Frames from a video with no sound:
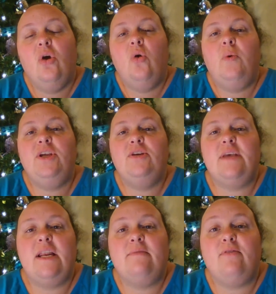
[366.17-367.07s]
When you
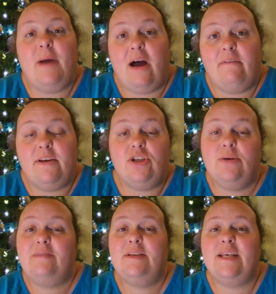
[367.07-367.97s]
sign up for Palfish, you
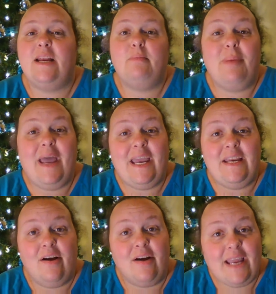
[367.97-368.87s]
have to set up a
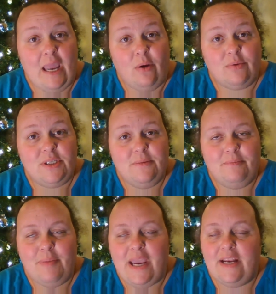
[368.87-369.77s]
Payoneer account.
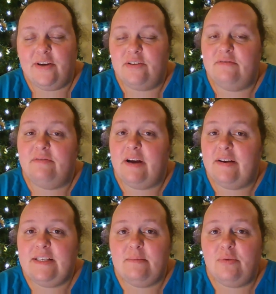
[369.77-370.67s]
Payoneer is very
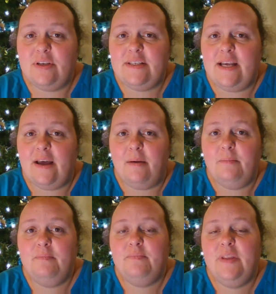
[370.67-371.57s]
simple to set up.
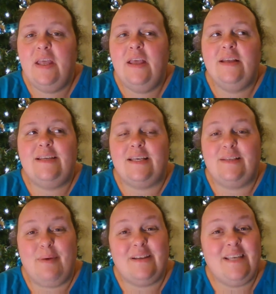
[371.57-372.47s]
It takes
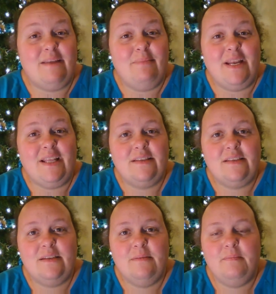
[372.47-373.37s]
about 10
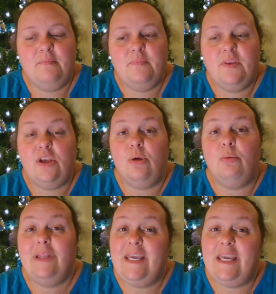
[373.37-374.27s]
minutes. You
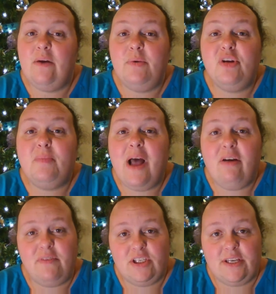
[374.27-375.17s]
link it with your
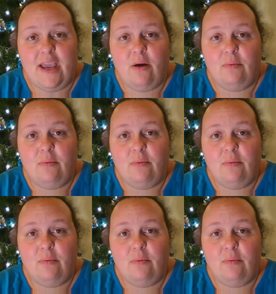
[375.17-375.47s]
Palfish account.